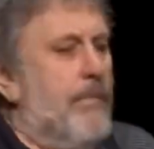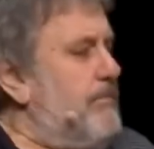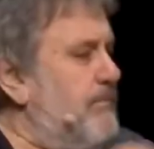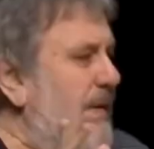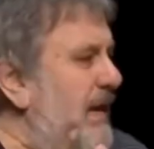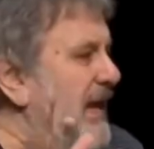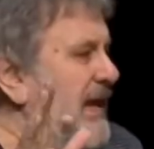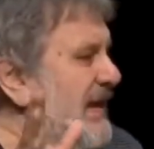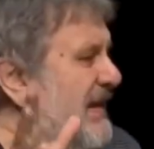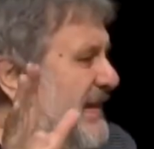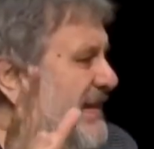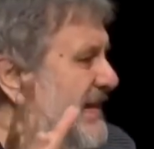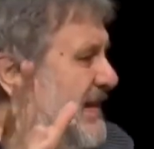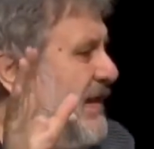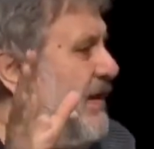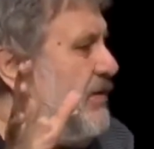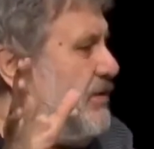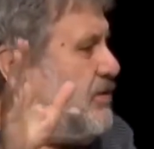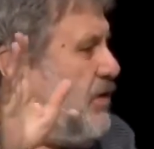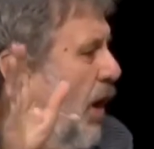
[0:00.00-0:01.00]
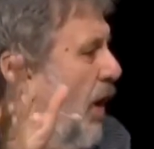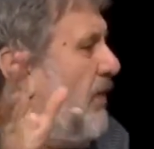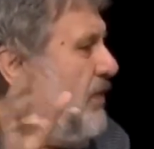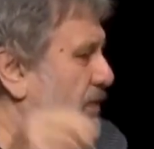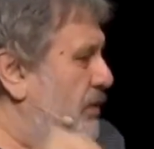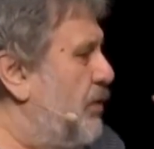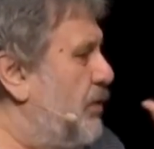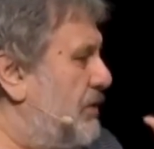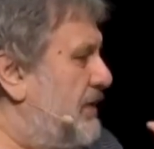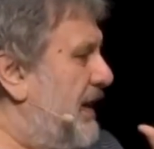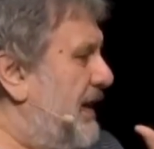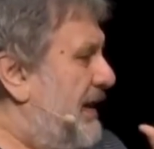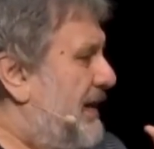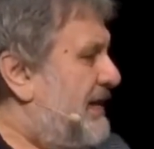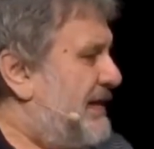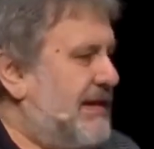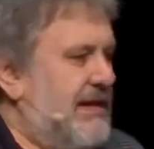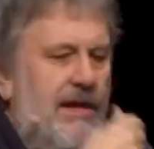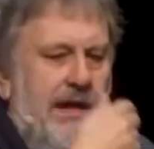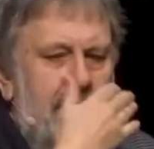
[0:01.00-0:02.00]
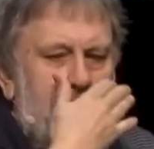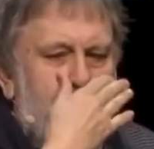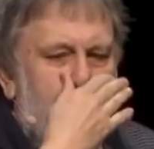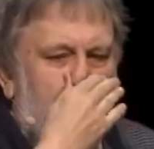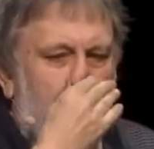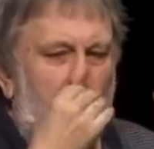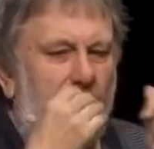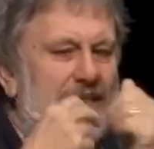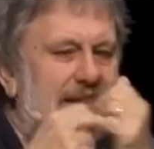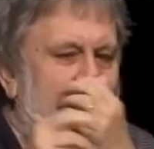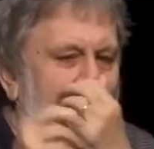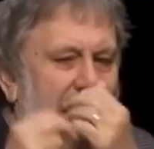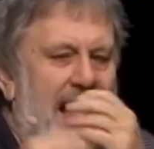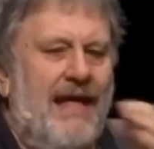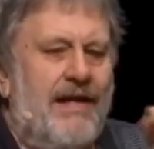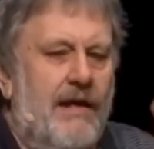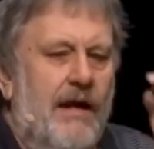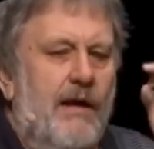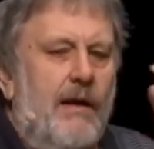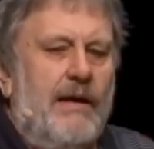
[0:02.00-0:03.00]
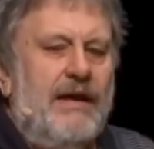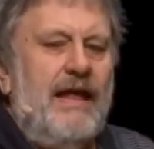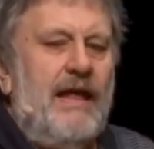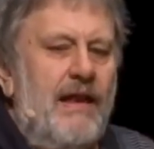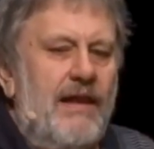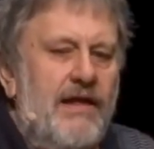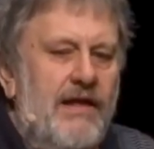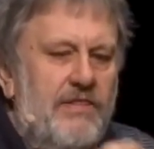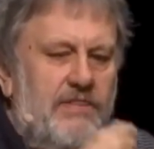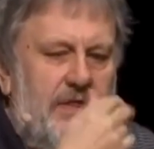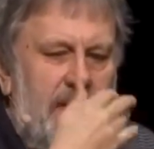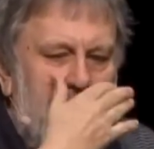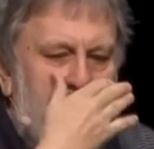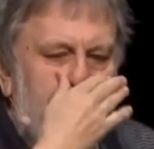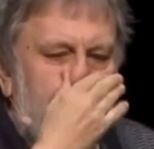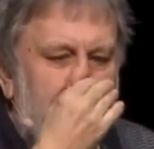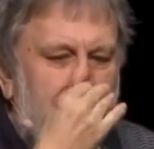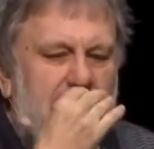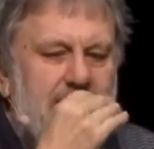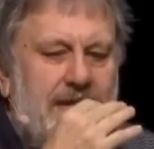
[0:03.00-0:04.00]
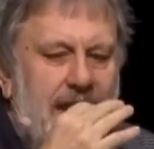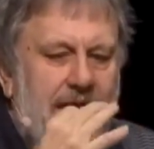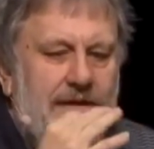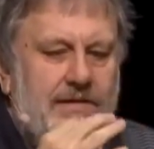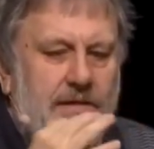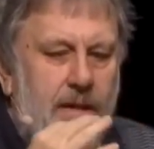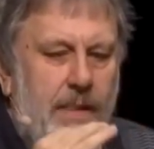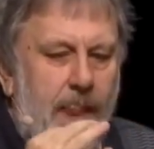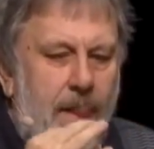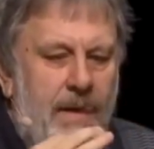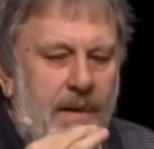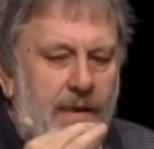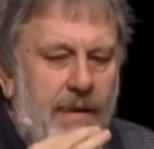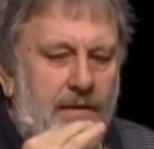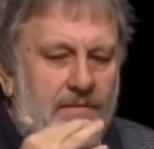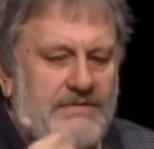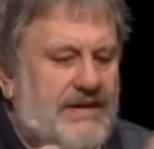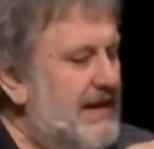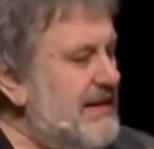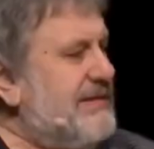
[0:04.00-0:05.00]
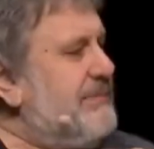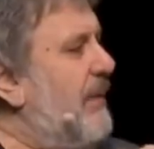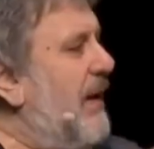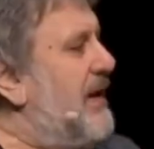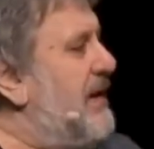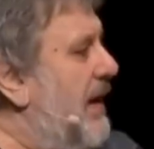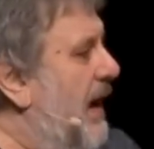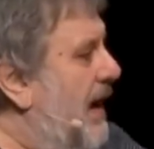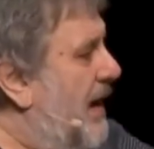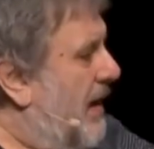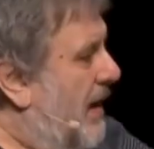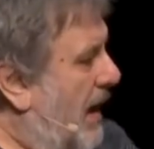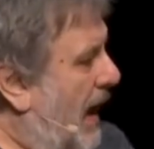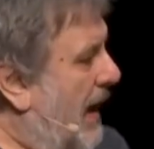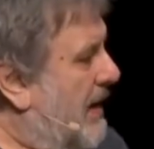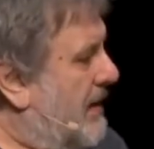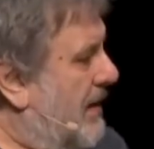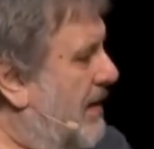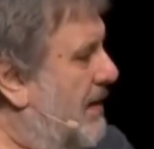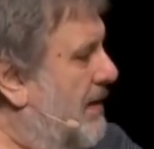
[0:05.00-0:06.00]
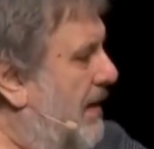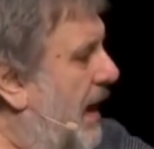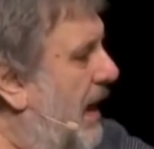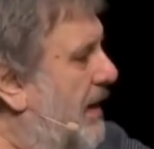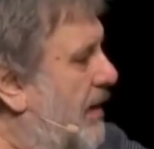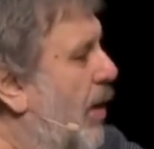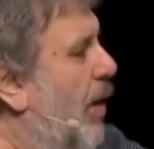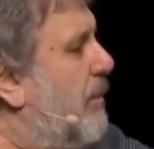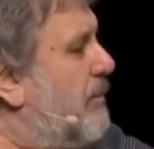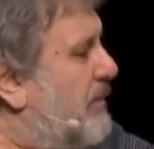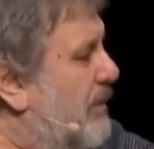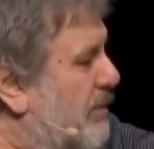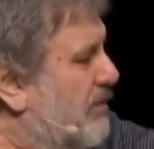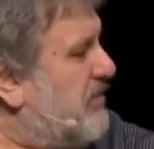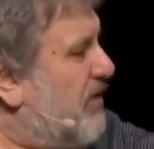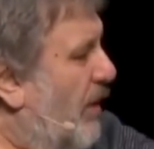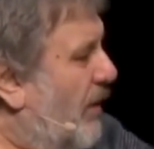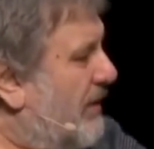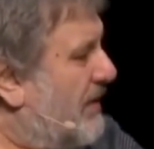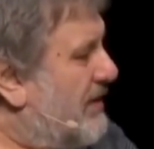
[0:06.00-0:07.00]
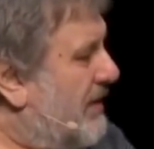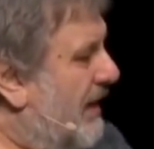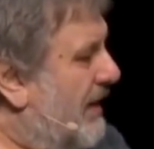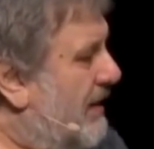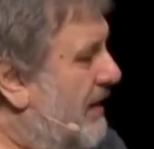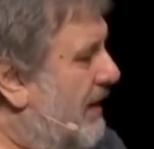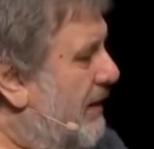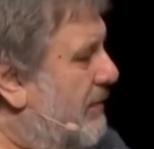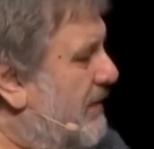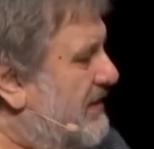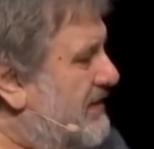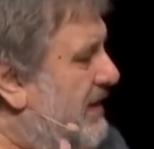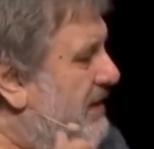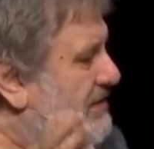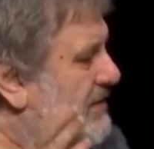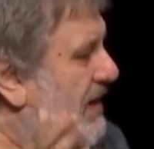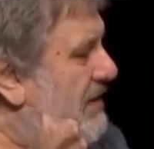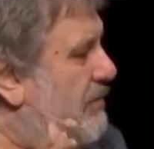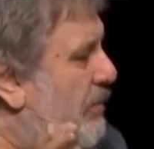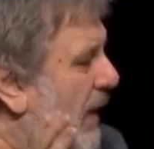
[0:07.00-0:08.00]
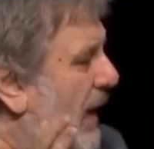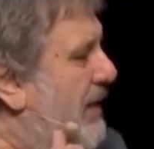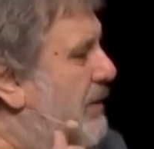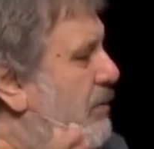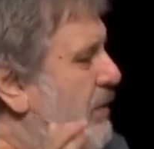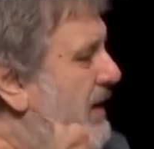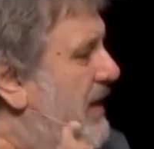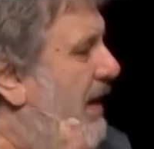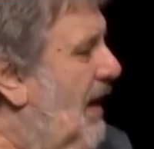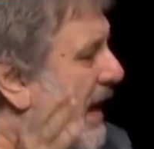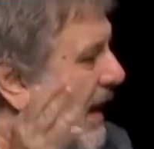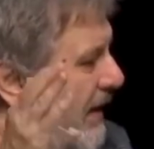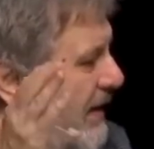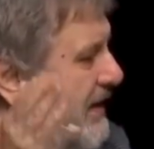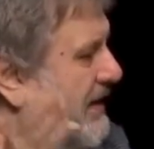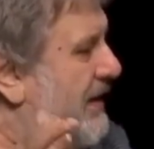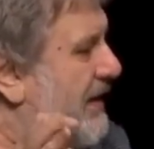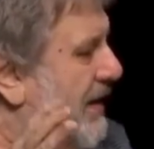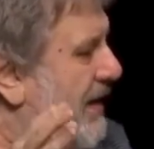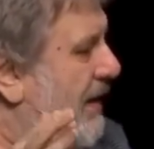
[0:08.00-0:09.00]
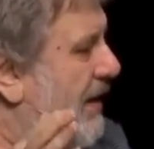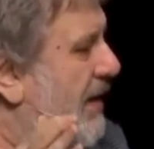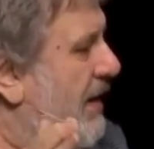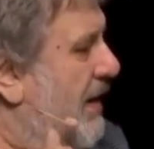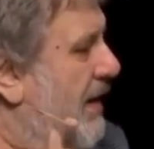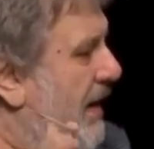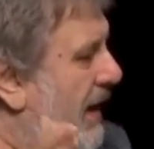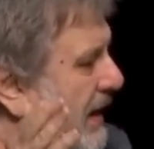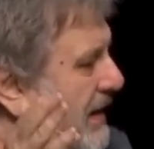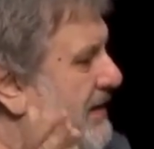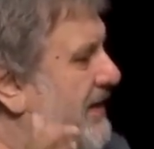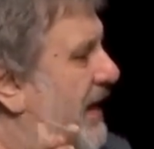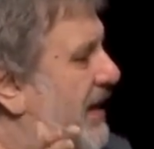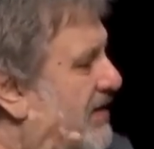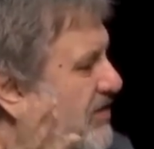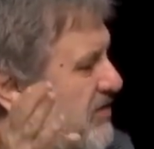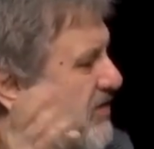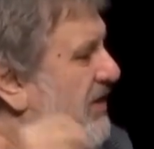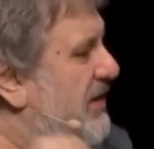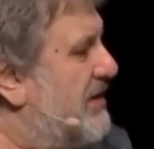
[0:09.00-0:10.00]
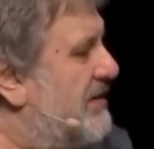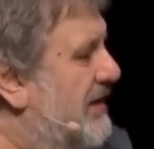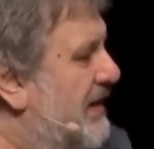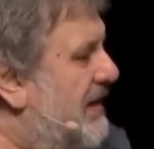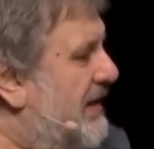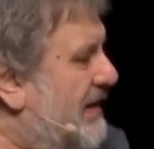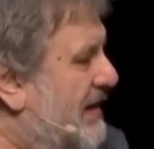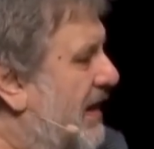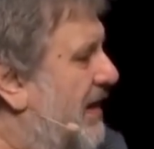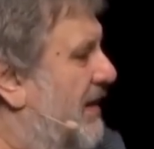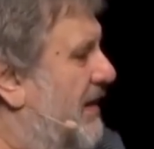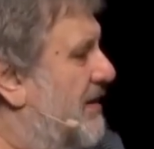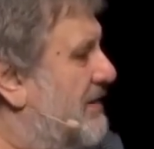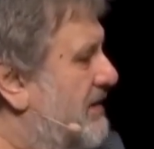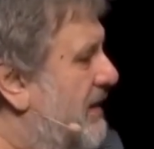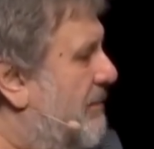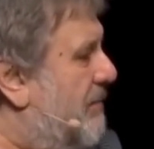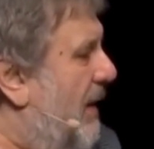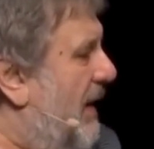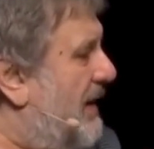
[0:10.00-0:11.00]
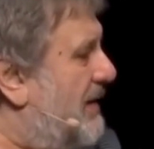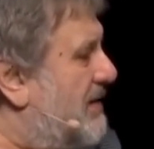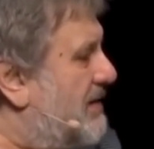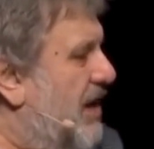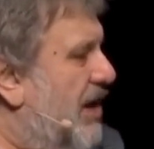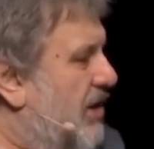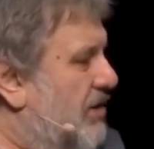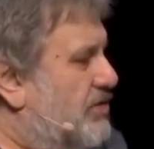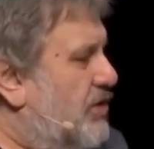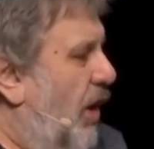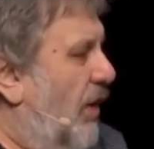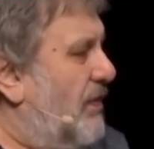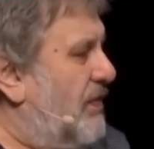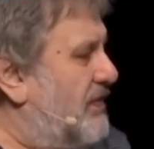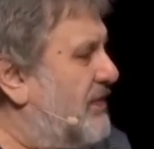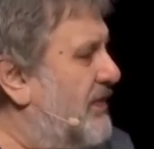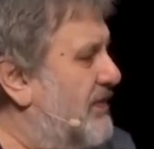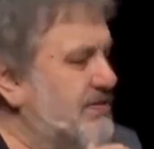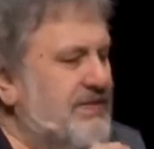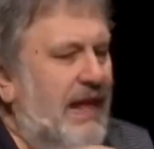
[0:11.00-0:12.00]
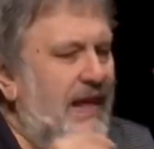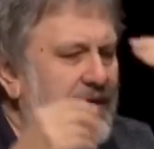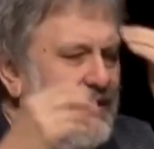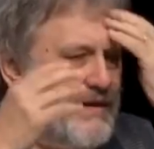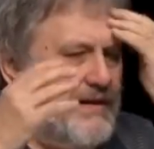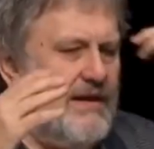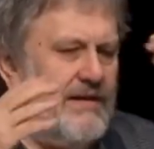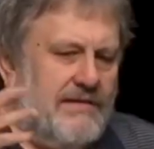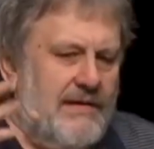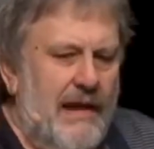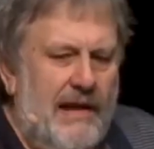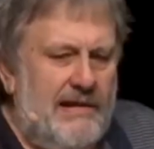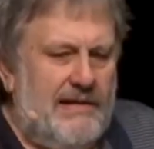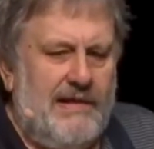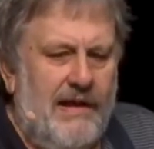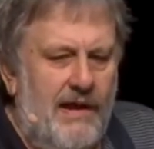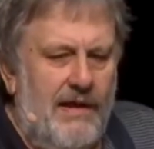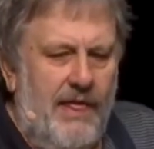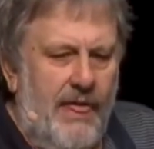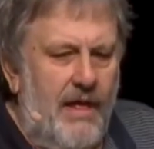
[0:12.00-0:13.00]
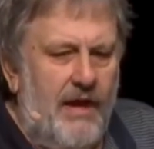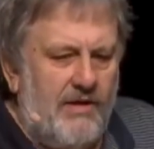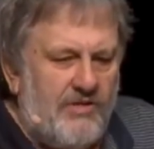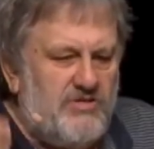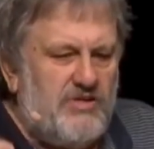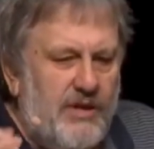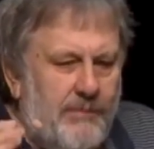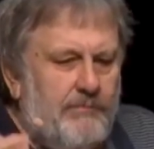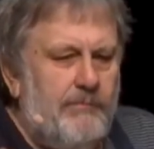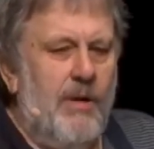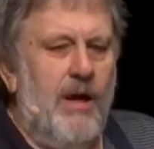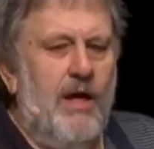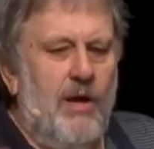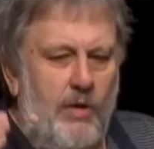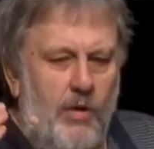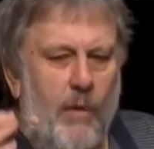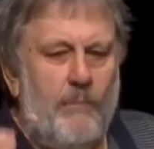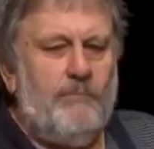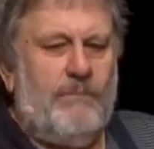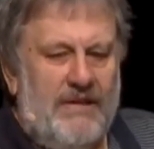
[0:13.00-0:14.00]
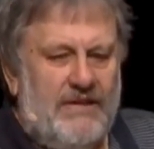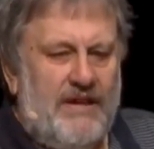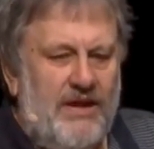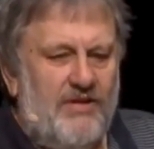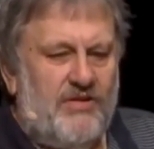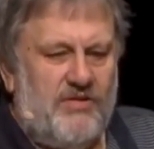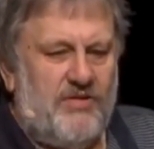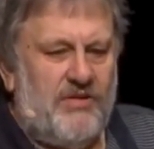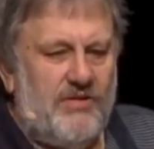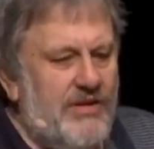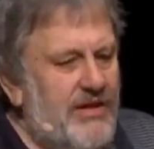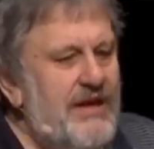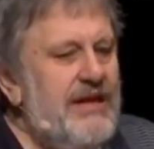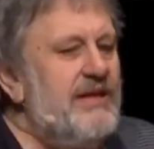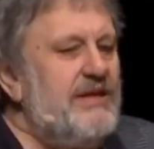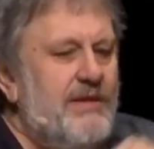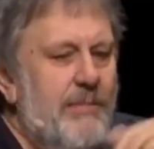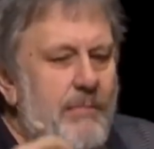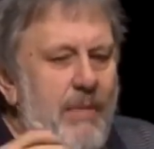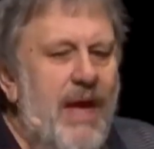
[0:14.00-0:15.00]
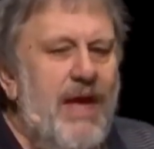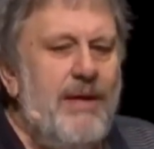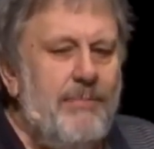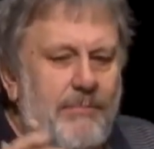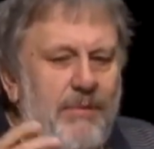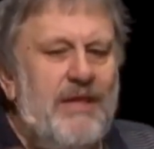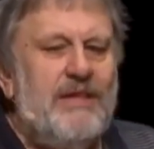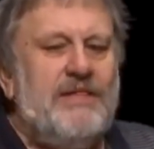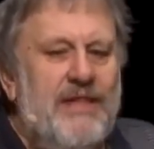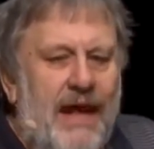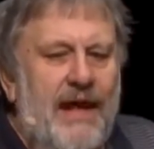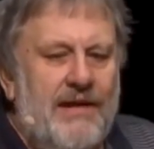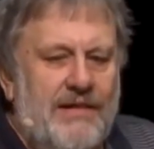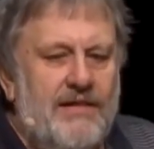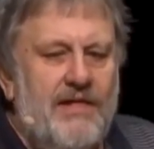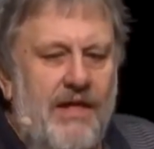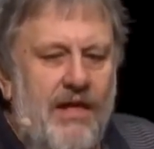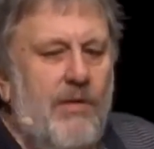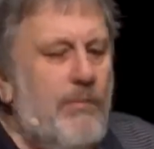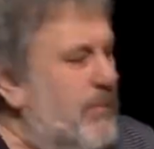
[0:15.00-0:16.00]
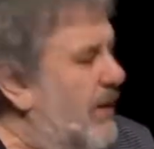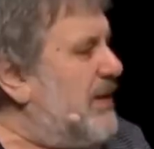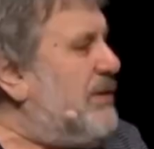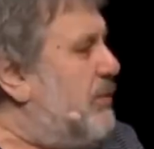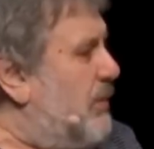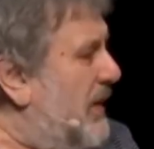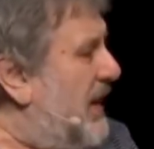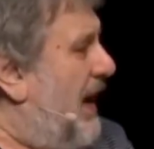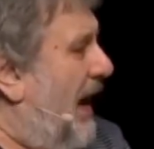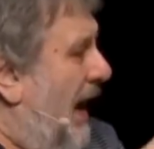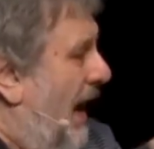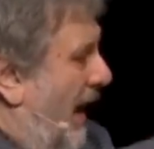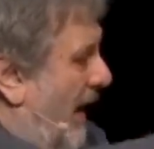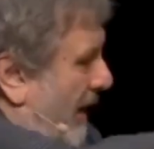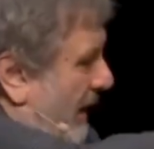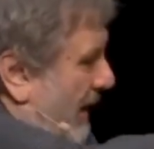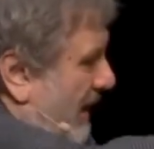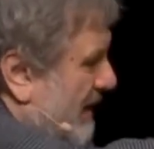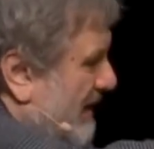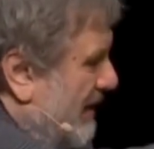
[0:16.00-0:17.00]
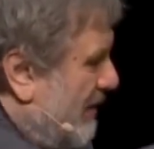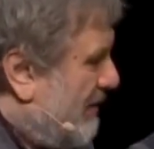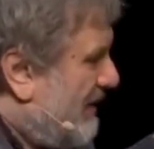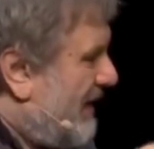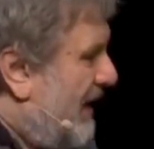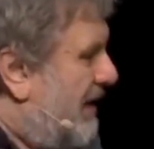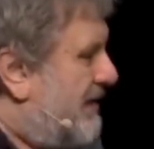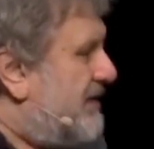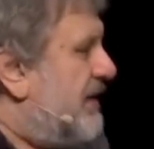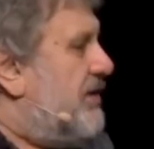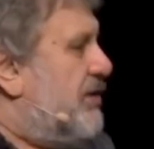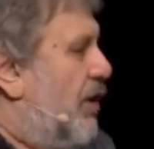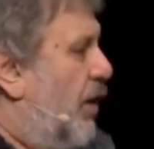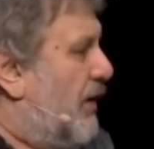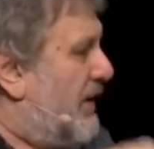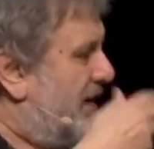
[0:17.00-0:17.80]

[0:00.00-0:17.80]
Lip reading: Please don't do this, because I really think that that's why I hope you, Jordan, agree with it, that's why we are here engaged in this debate. Don't take it as a cheap competition. It may be that, but we are, as you said in your